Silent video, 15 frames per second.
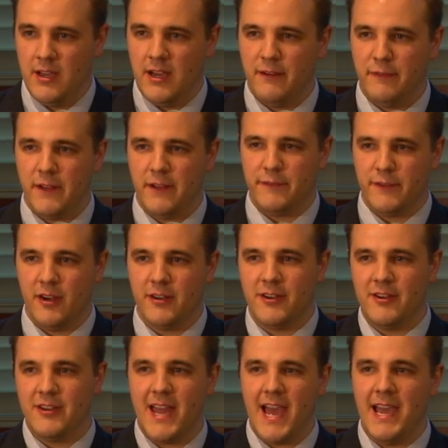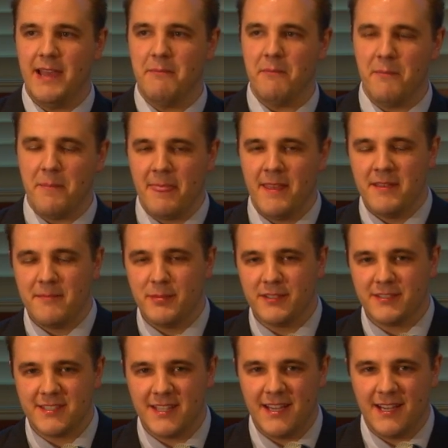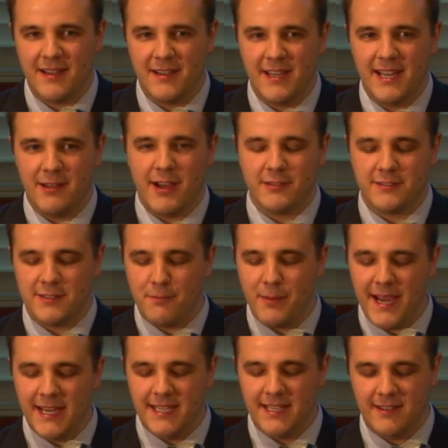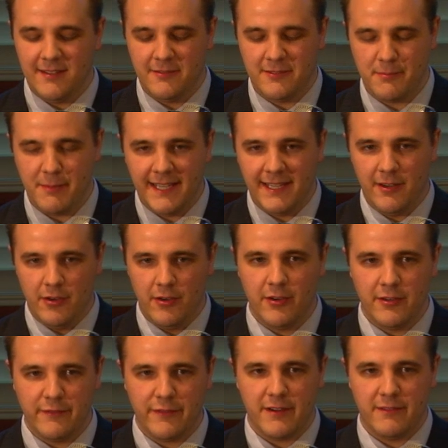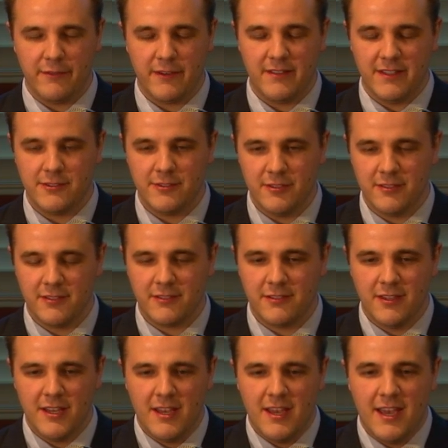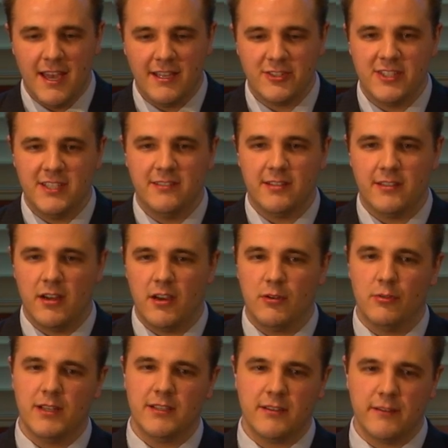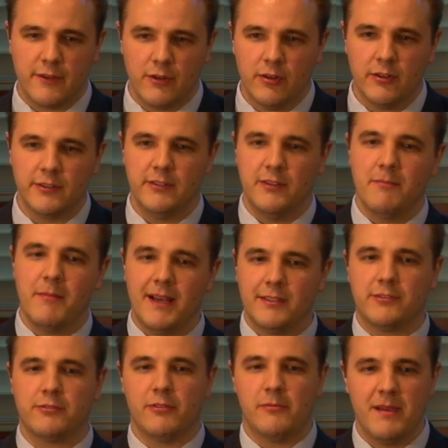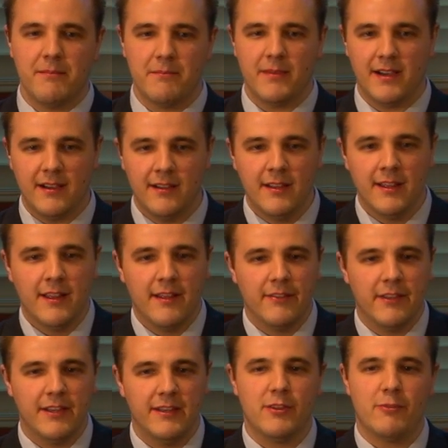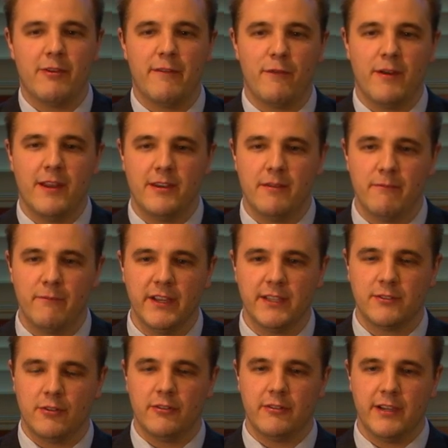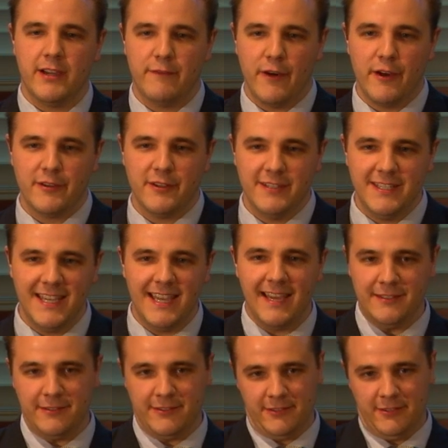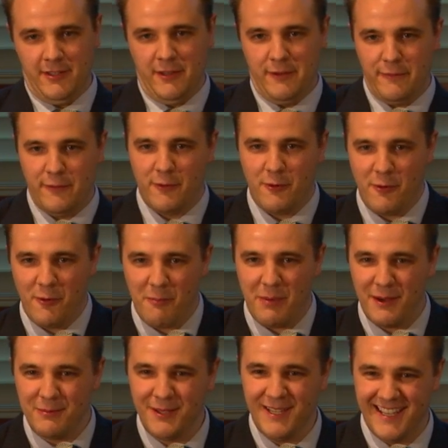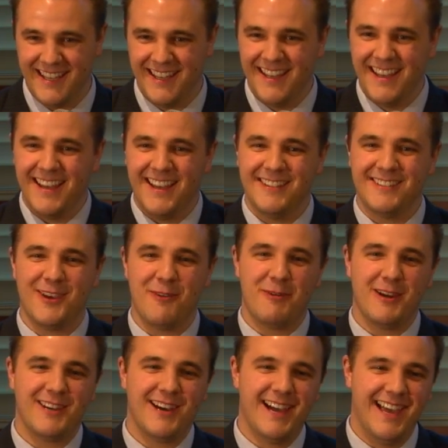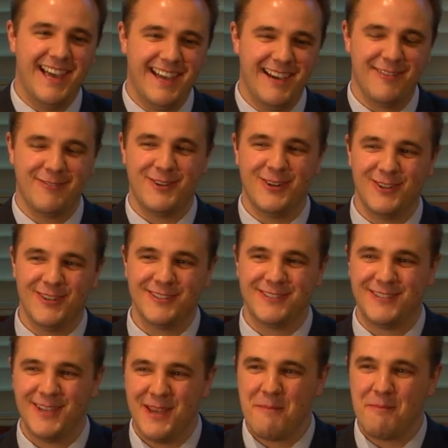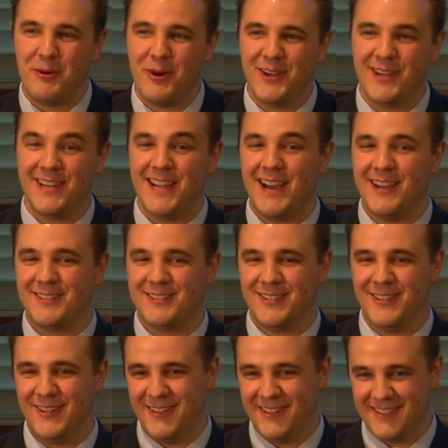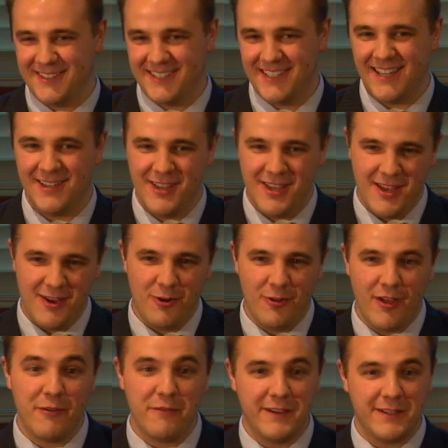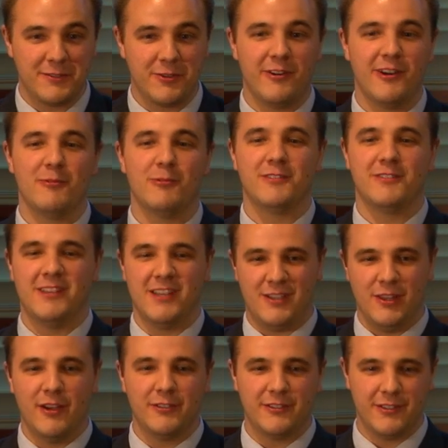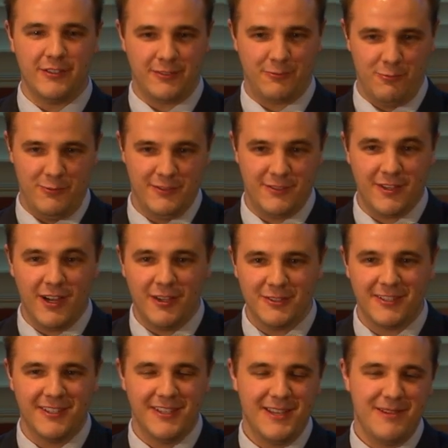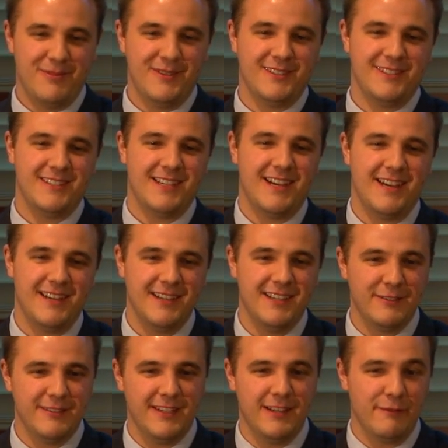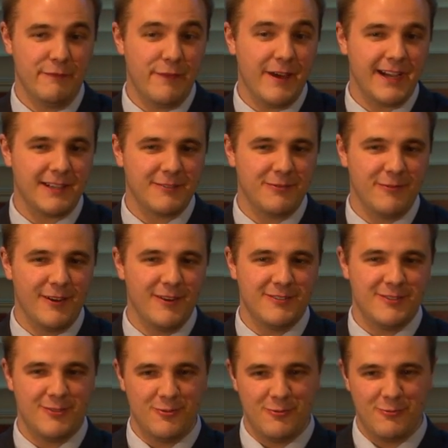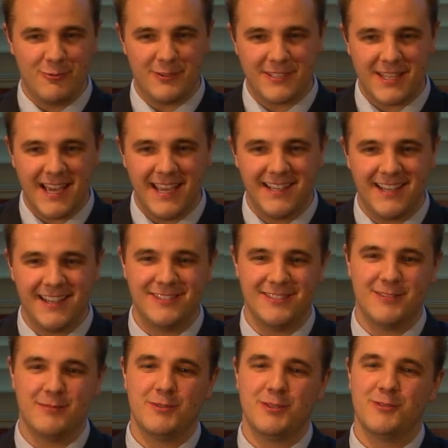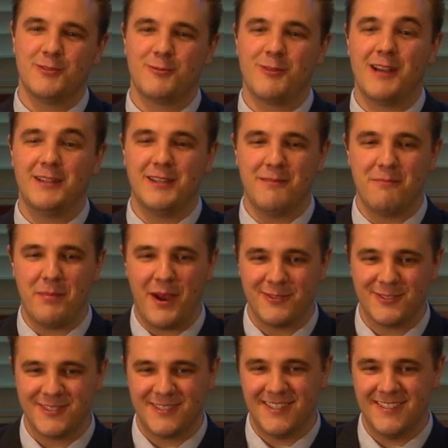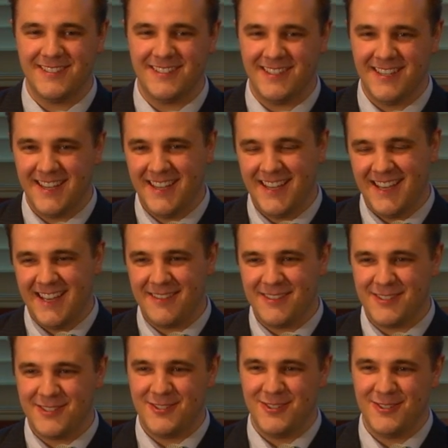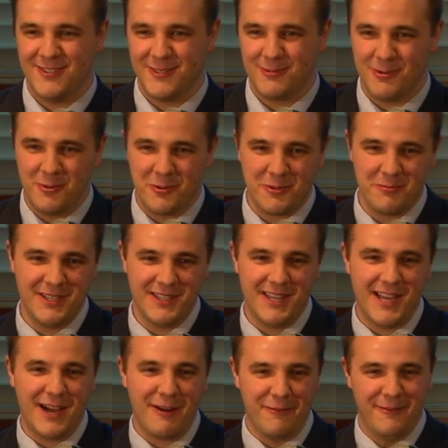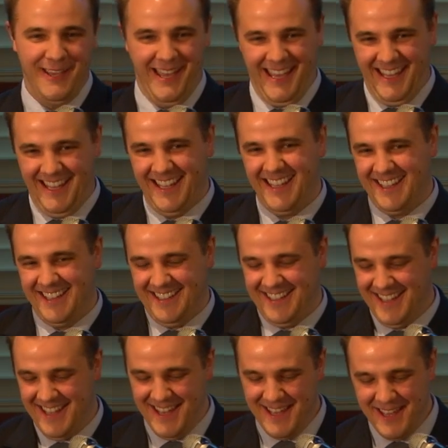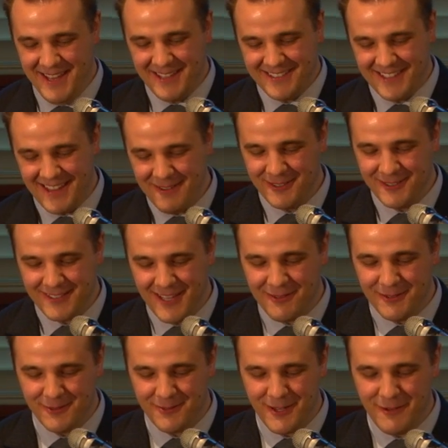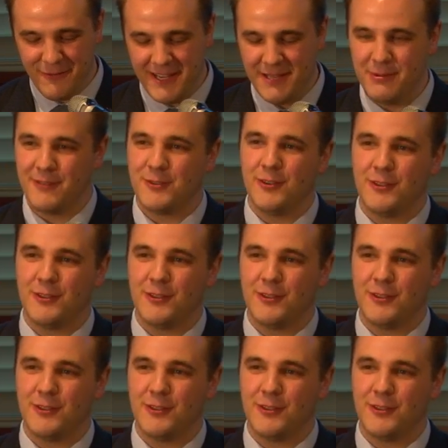I've forgotten her name, but anyway, I was debating her in front of these students, and she said, "Oh, and of course you must remember that in the referendum Victoria voted yes for a republic." And so when I, of course, pointed out to her that although Victoria was the closest result, but did in fact vote to retain our system, she was greatly embarrassed, and the students were audibly laughing. So that was very funny. But of